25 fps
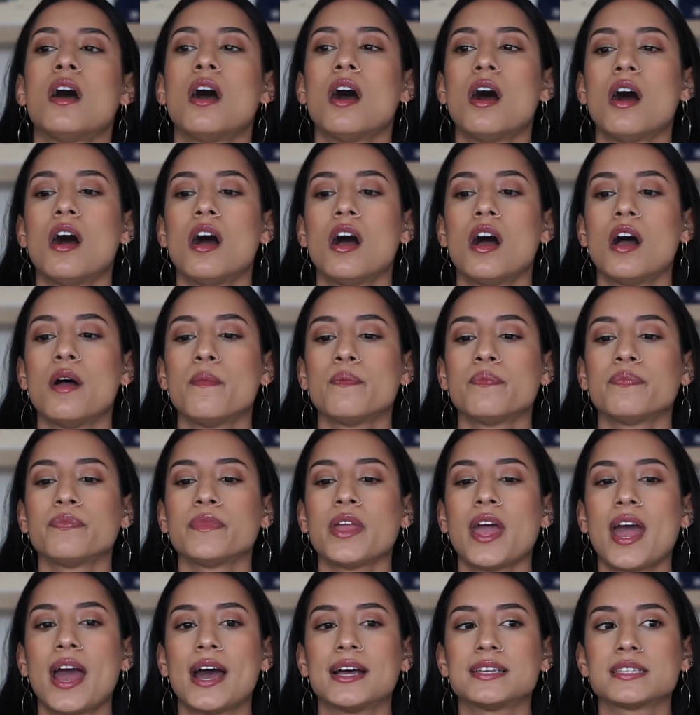
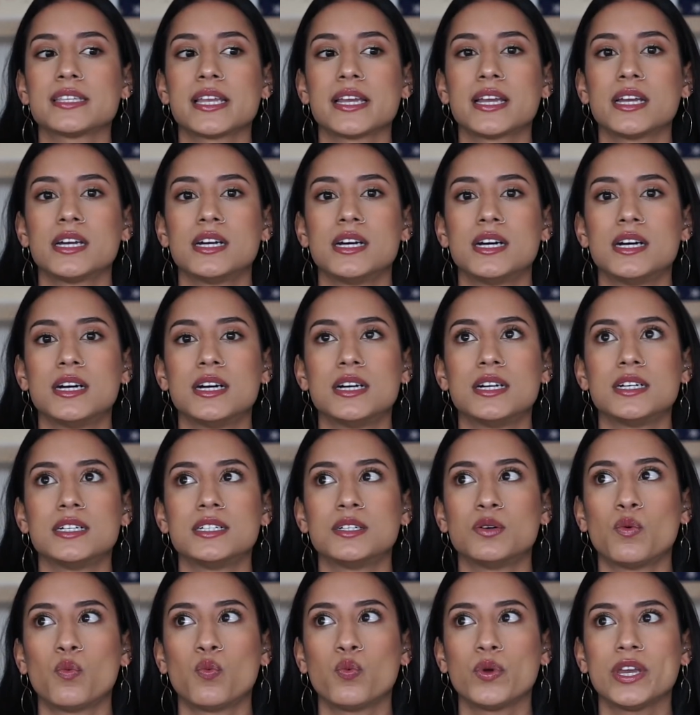has like
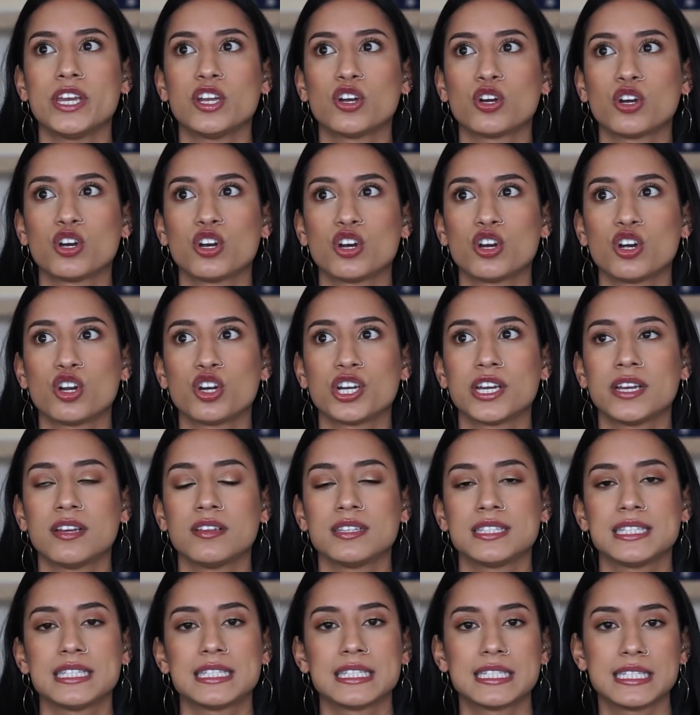a weird
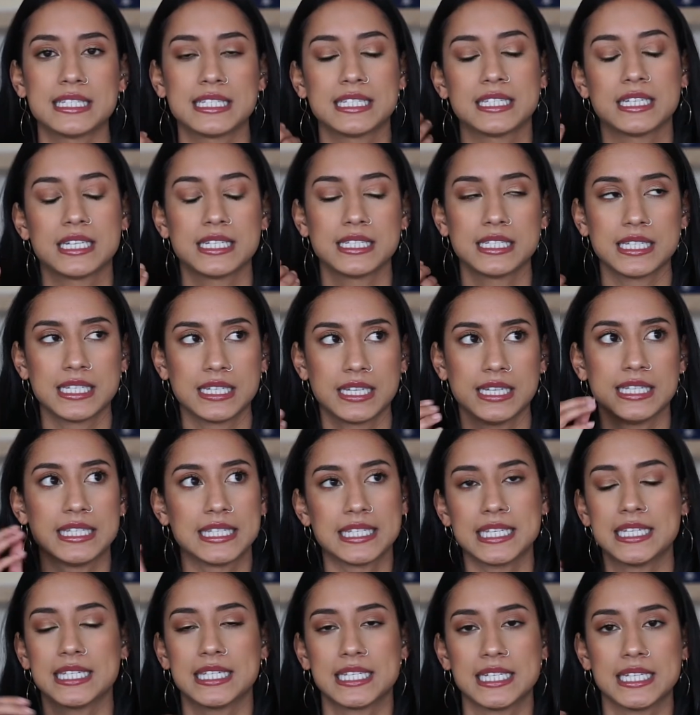
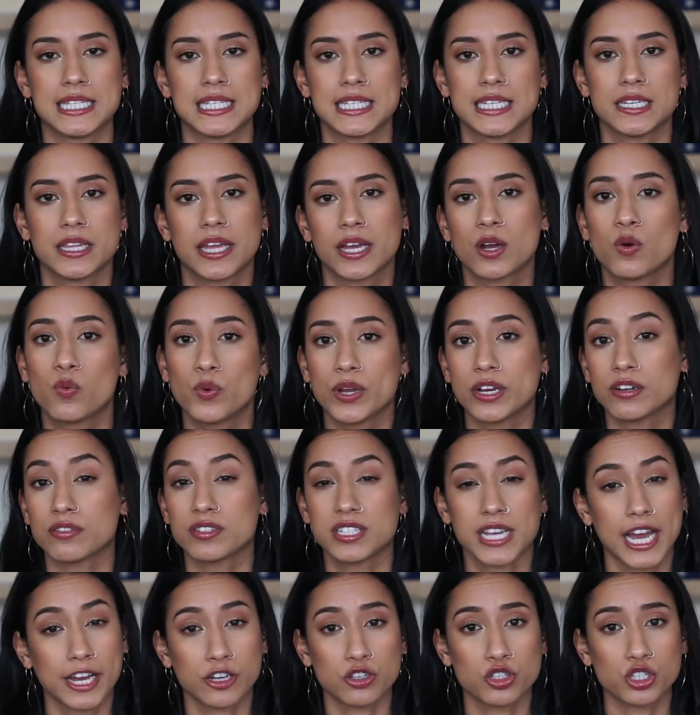consistency, like a
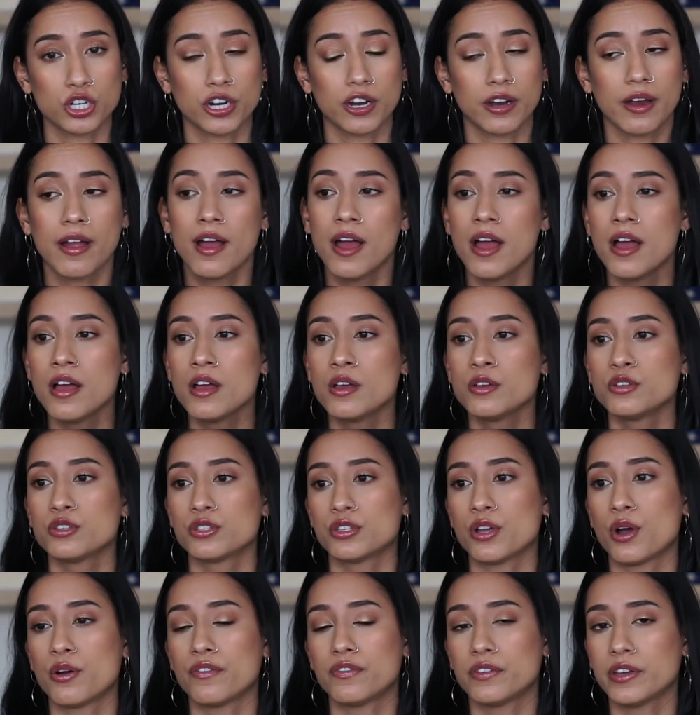weird texture.
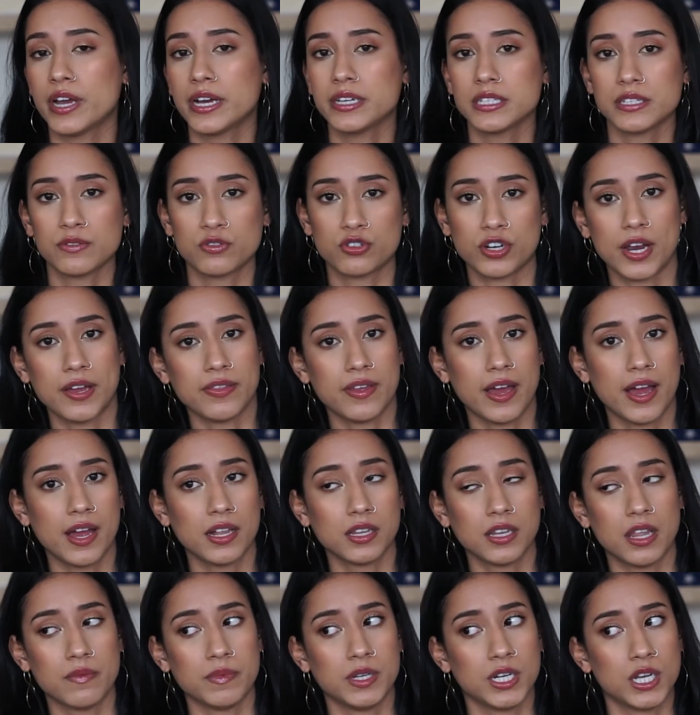So if you guys have tried
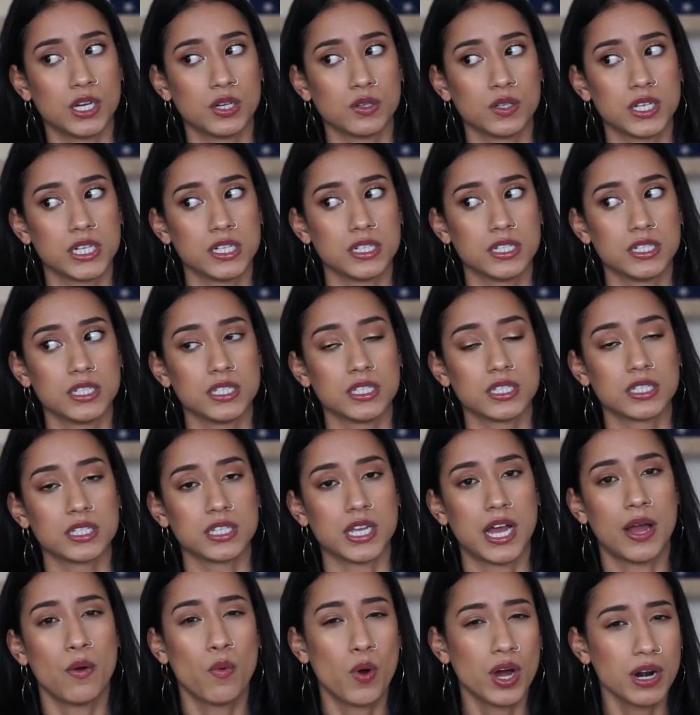that, let me know,
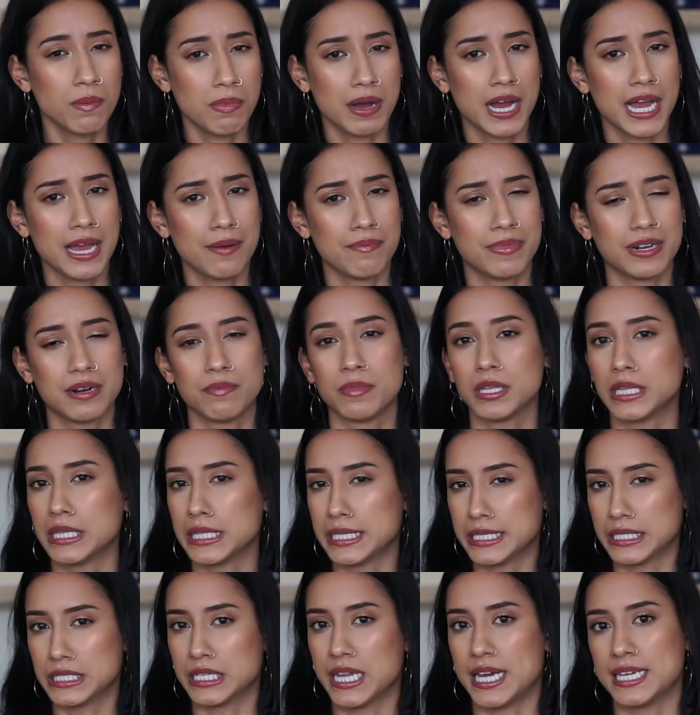because I want to buy it, but I'm a
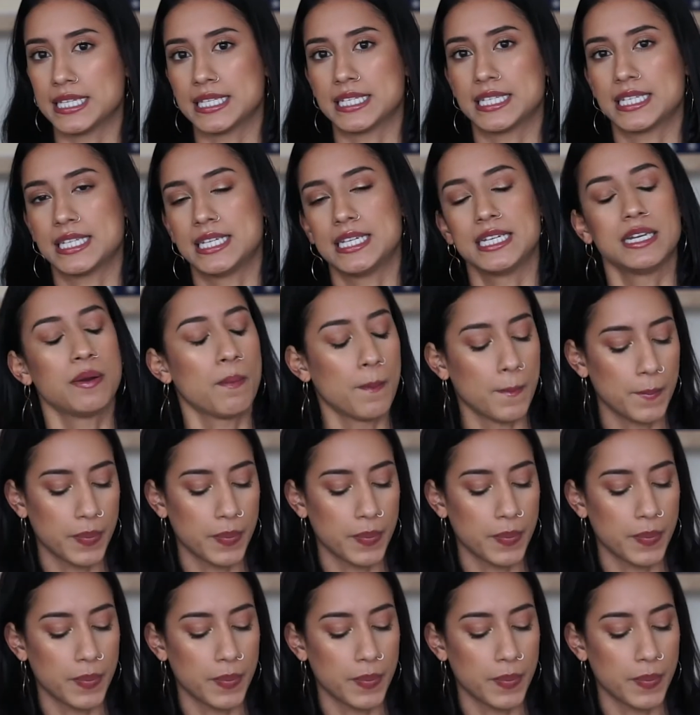little hesitant.